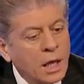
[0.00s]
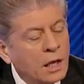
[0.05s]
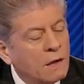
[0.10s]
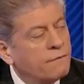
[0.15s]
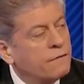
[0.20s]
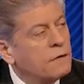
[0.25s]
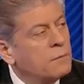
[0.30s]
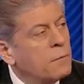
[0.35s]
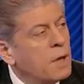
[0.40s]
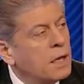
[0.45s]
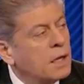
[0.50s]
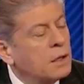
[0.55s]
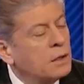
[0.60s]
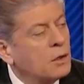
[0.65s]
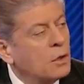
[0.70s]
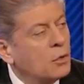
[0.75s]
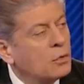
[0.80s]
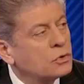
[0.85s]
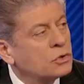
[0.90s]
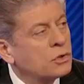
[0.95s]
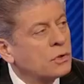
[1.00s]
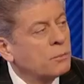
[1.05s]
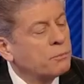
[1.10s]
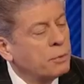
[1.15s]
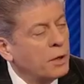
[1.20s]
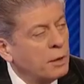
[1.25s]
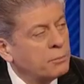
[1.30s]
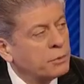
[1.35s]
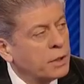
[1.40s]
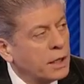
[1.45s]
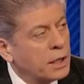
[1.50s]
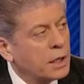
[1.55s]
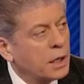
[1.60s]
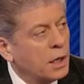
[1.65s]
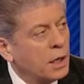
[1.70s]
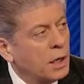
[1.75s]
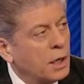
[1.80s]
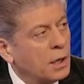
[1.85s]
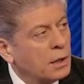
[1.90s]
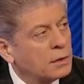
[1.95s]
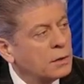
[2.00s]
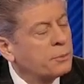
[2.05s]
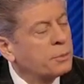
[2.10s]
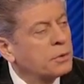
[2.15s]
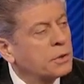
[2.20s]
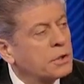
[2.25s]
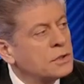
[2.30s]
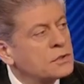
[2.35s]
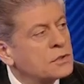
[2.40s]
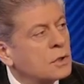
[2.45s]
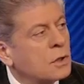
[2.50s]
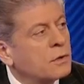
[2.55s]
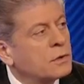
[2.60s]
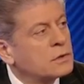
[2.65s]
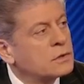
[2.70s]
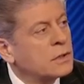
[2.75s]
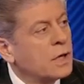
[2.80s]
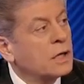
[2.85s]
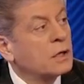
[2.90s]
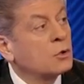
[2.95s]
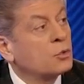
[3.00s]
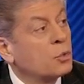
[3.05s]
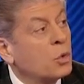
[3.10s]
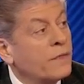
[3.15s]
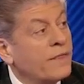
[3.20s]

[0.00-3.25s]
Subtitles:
If he made it known to the public, the police are entitled,